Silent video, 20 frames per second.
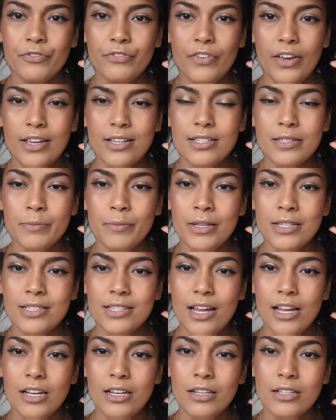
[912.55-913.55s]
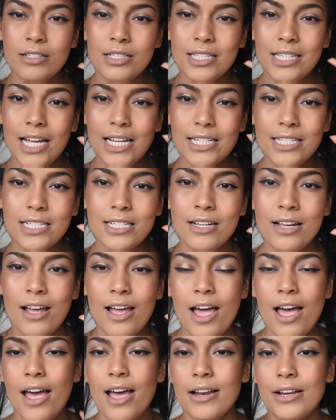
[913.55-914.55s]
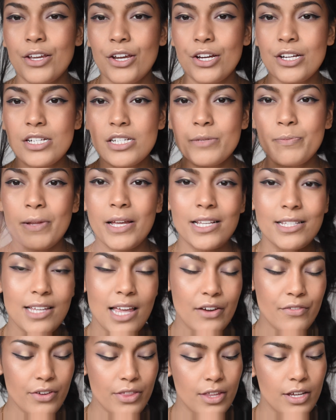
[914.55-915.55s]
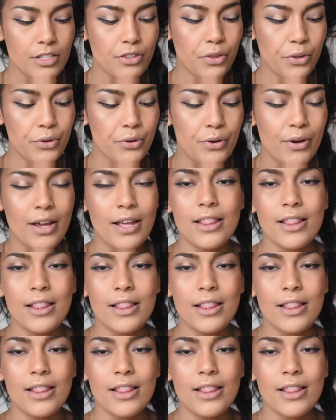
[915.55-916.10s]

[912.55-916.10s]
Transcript: Face mist and set, and going to place everything through,